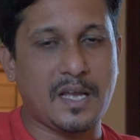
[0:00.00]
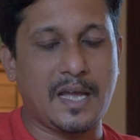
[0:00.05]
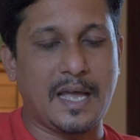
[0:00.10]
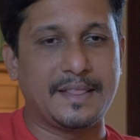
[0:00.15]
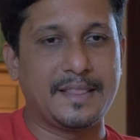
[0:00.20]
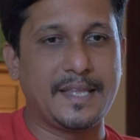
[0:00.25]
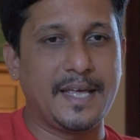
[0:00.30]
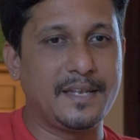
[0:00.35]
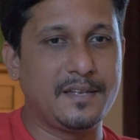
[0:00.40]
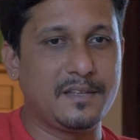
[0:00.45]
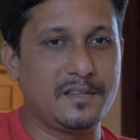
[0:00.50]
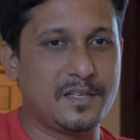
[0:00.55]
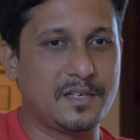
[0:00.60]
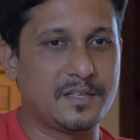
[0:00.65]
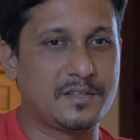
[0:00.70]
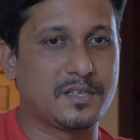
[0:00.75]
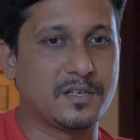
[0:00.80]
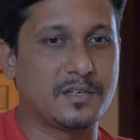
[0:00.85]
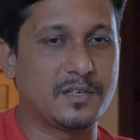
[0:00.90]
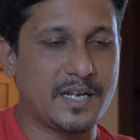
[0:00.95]
And then
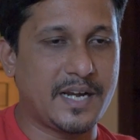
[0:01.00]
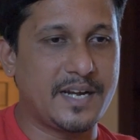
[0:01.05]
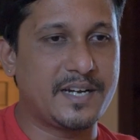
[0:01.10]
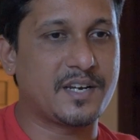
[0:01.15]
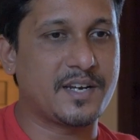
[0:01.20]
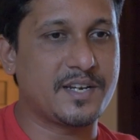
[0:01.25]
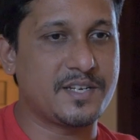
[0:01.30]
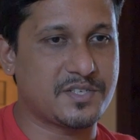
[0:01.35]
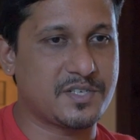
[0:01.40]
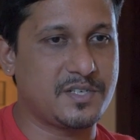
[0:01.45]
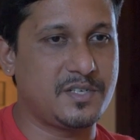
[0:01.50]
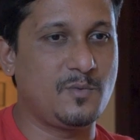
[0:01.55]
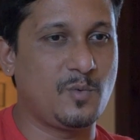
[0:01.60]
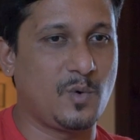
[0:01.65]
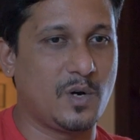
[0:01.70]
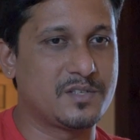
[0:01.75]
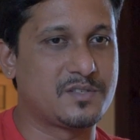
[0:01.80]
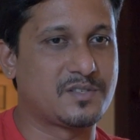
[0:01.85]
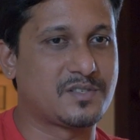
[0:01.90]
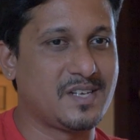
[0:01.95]
the third iteration
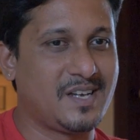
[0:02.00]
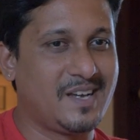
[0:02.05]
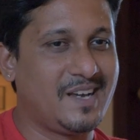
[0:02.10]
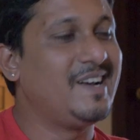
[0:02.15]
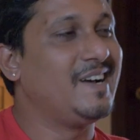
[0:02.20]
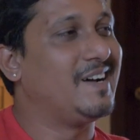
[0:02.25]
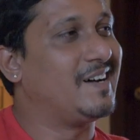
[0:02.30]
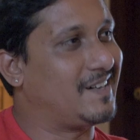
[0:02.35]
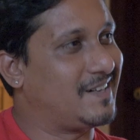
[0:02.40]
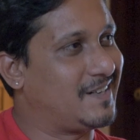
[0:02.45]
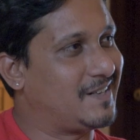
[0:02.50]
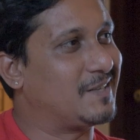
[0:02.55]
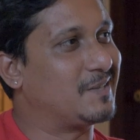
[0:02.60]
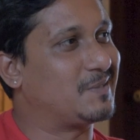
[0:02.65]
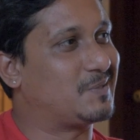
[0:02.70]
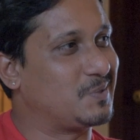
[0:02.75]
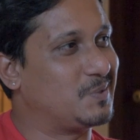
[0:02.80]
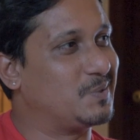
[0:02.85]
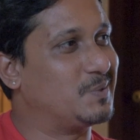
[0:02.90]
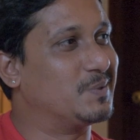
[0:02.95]
was
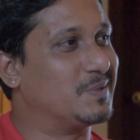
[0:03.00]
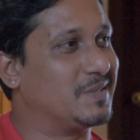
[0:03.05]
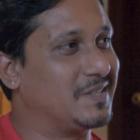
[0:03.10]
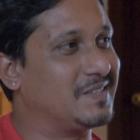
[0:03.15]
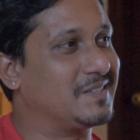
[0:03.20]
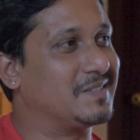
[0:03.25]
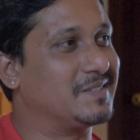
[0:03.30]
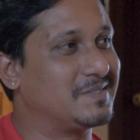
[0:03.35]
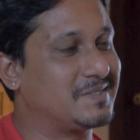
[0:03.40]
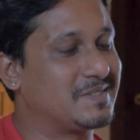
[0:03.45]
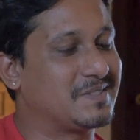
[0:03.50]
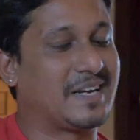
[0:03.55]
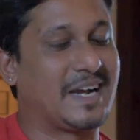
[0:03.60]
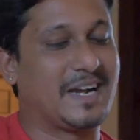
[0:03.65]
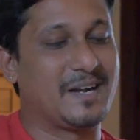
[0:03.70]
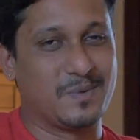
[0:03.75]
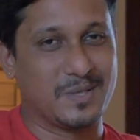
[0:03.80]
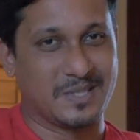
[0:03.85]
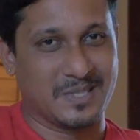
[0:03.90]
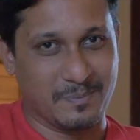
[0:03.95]
to
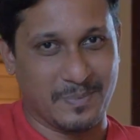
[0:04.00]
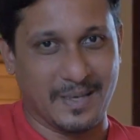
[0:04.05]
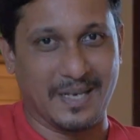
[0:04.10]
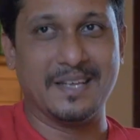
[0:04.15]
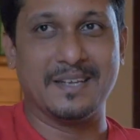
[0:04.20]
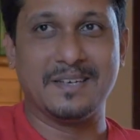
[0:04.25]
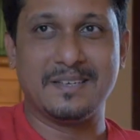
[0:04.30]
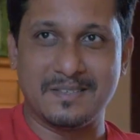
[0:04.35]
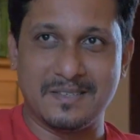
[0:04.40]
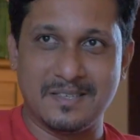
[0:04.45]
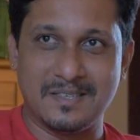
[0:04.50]
ride with a pillion,